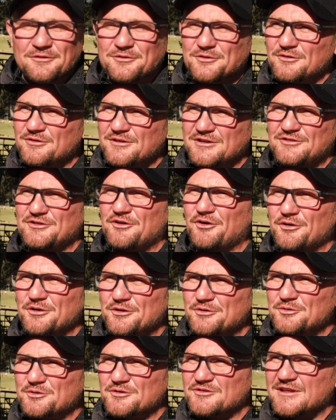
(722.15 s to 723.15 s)
through these
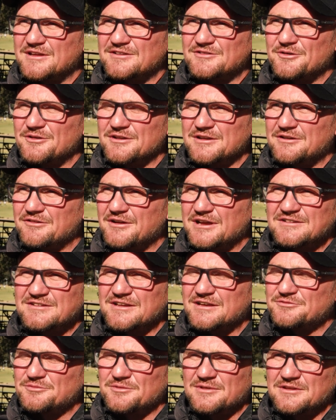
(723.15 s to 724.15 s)
corridors that's going to grace
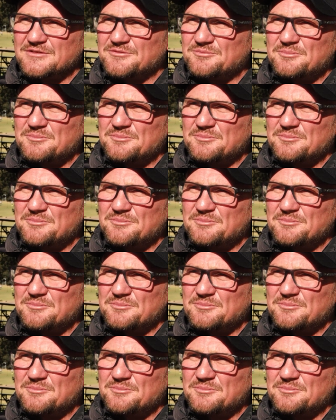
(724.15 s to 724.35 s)
us with these